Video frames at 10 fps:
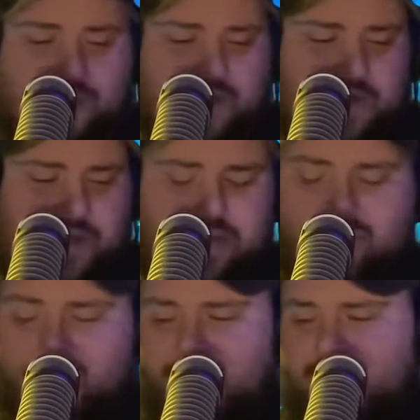You
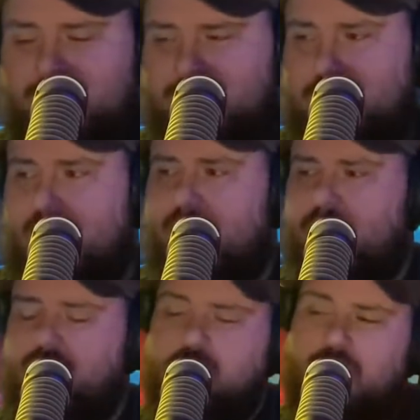start getting an
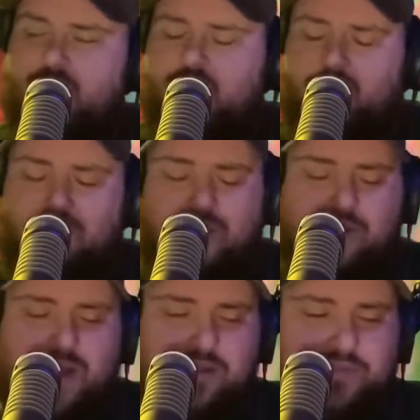alert. I got an alert on
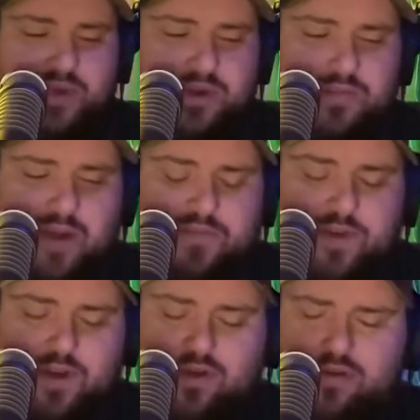my computer, my
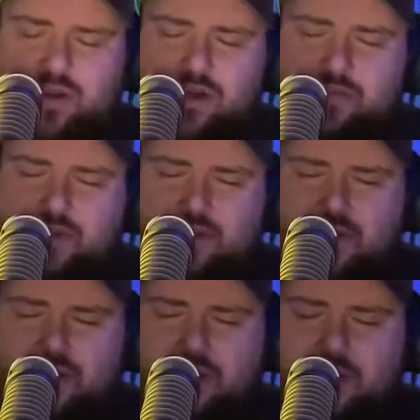phone, and I'm going,
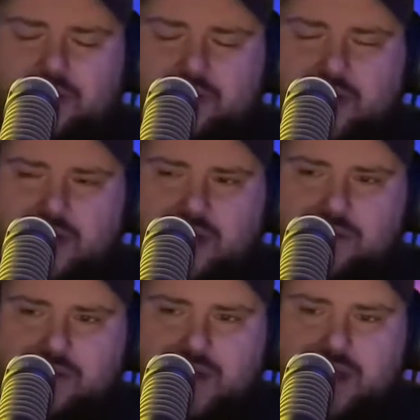oh God,
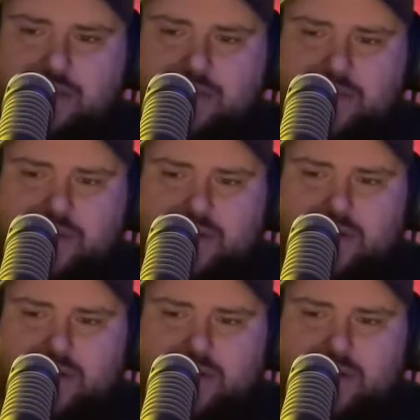what happened?